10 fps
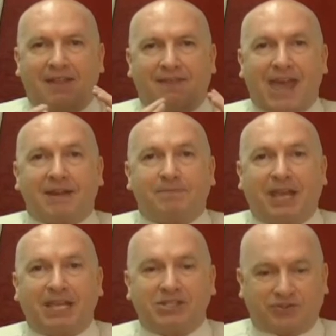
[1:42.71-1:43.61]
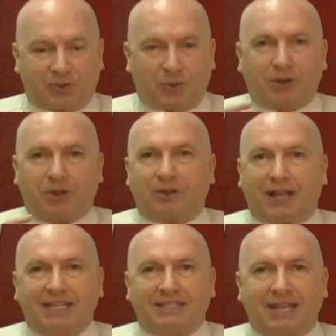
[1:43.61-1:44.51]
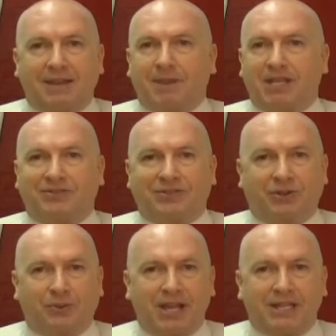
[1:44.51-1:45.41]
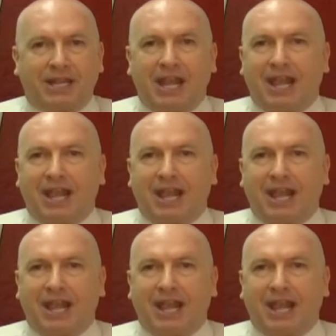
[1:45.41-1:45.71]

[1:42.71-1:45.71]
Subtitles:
That pays for your lights, that pays for your rent,